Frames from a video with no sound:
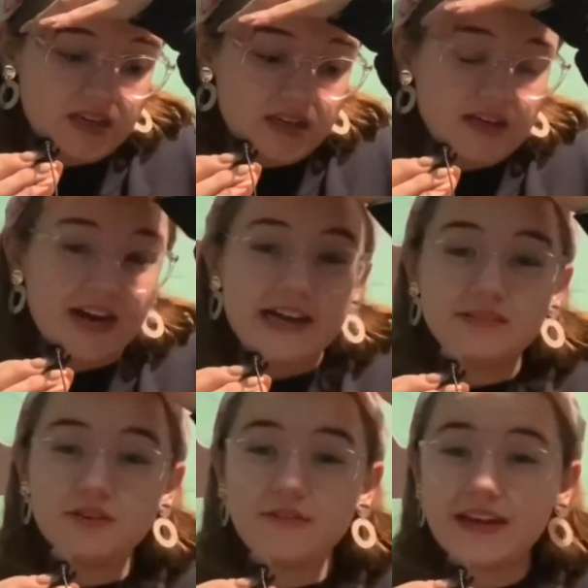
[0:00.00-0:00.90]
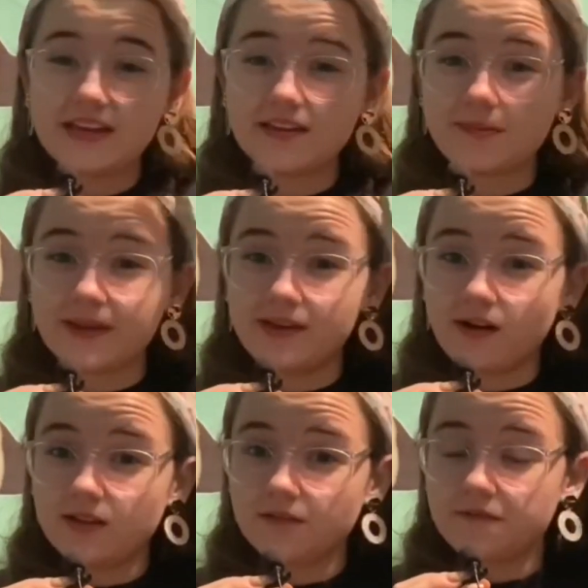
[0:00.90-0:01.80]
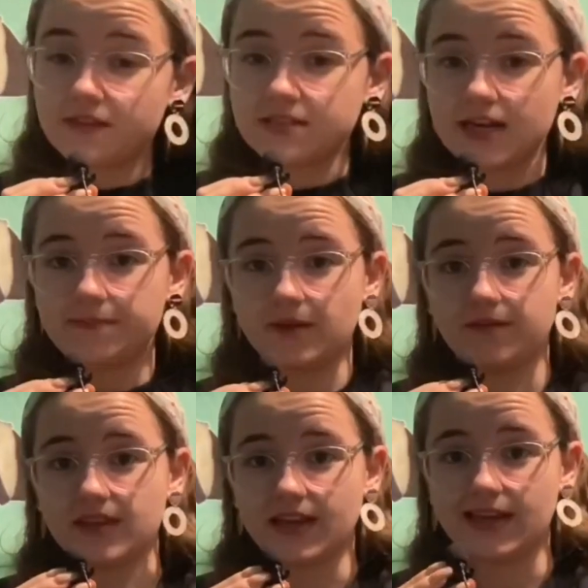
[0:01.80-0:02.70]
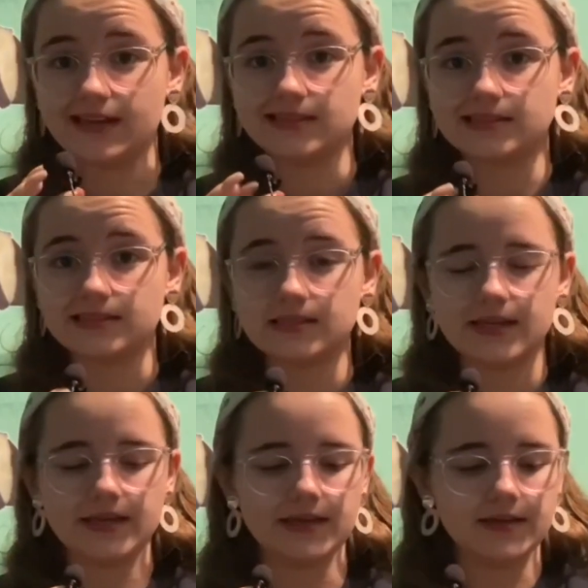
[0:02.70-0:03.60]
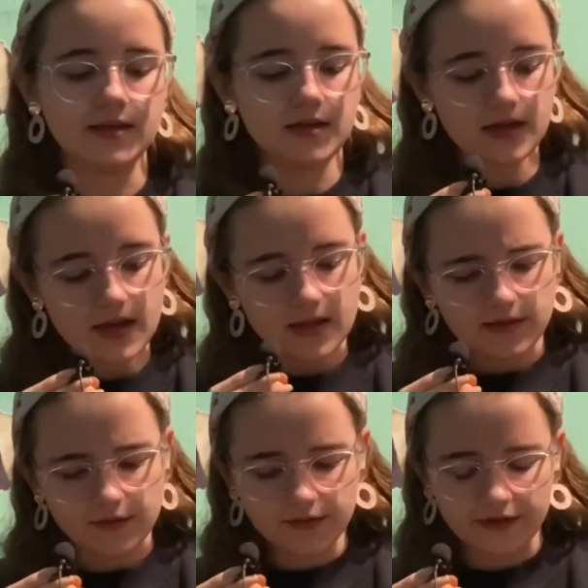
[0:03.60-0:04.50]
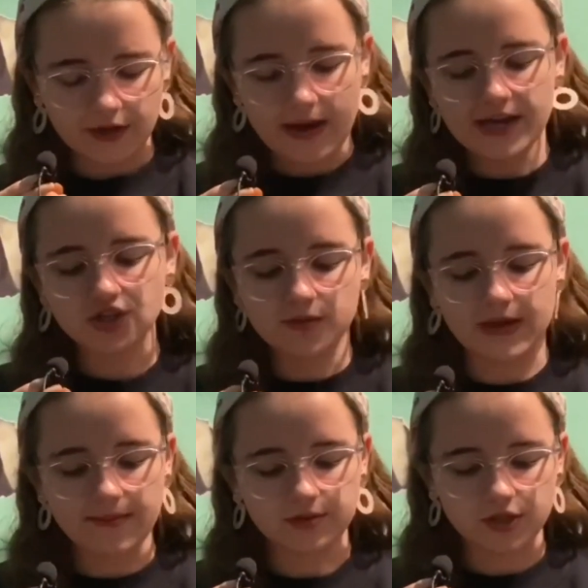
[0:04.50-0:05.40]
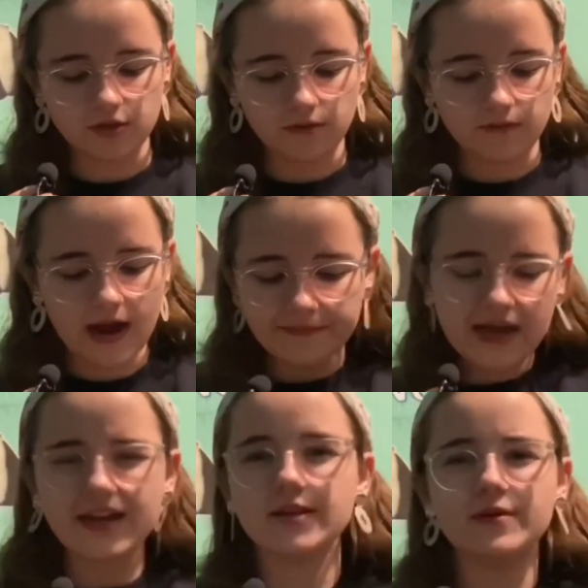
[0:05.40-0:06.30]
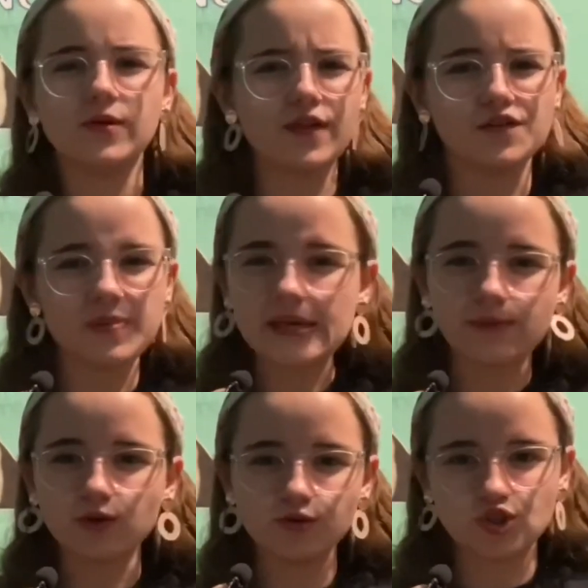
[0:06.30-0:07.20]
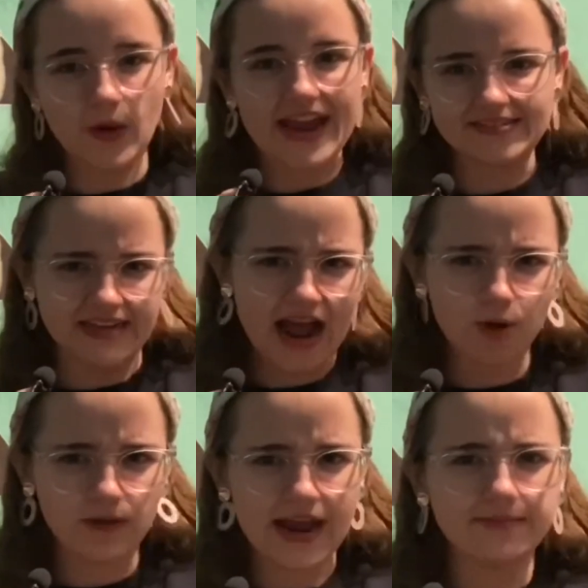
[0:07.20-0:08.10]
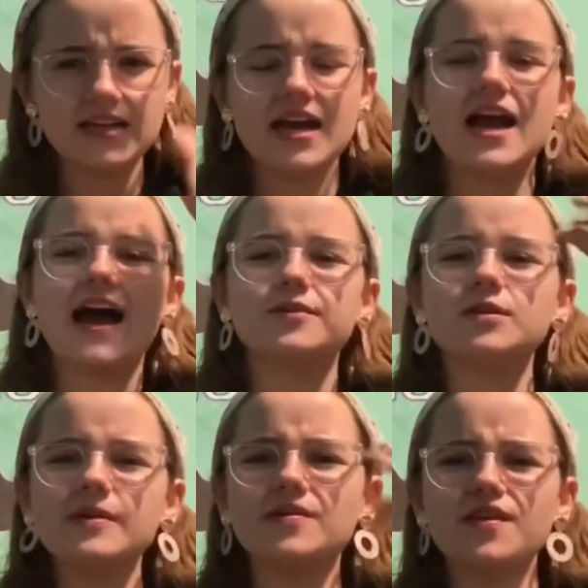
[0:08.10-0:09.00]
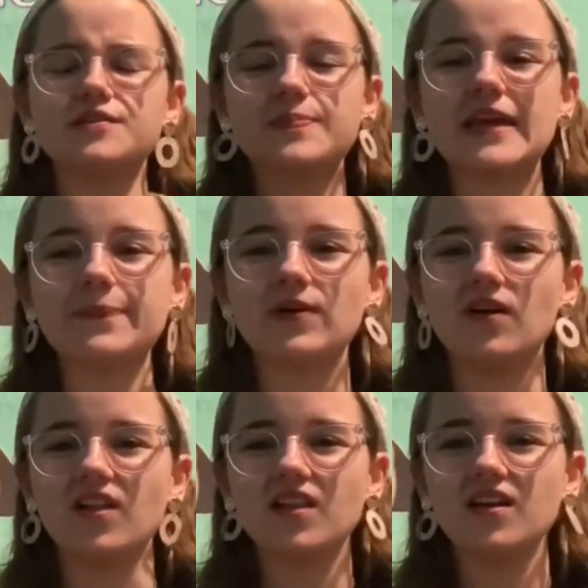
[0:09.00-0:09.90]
I don't know if I can explain all of the types of singing in this one video. I should be able to. I'm not going to be one of those people who drags it out, right? I don't want to be one of those people.